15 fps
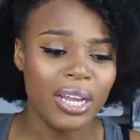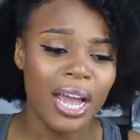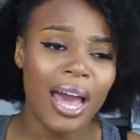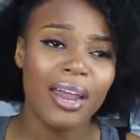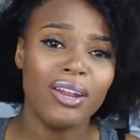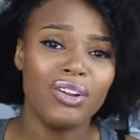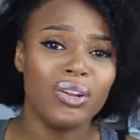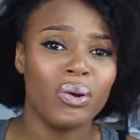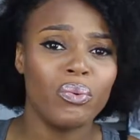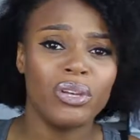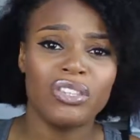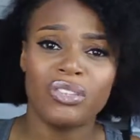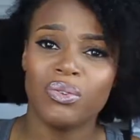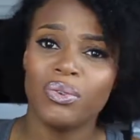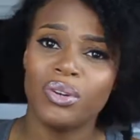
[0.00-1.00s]
I don't know
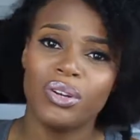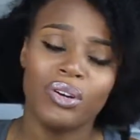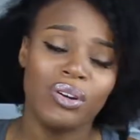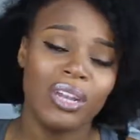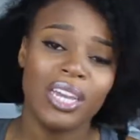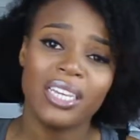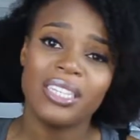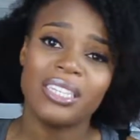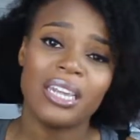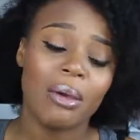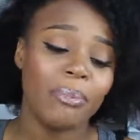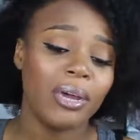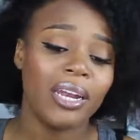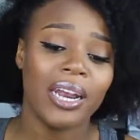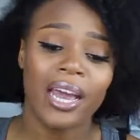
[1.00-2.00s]
what's going on. Like, it's
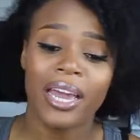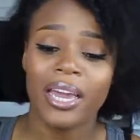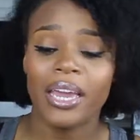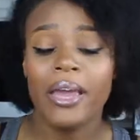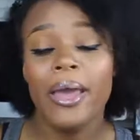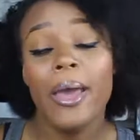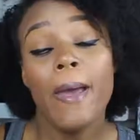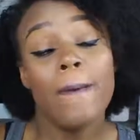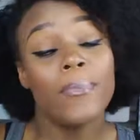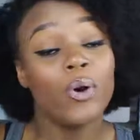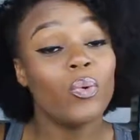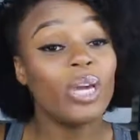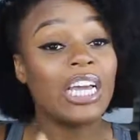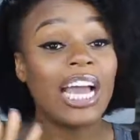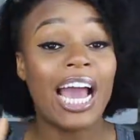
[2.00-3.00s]
not my night, but
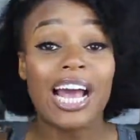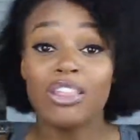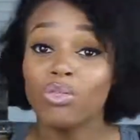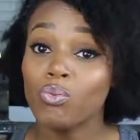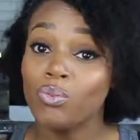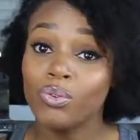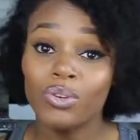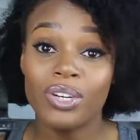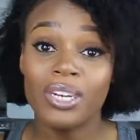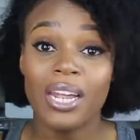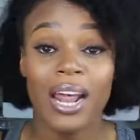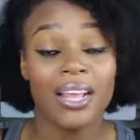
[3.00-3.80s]
we got through it.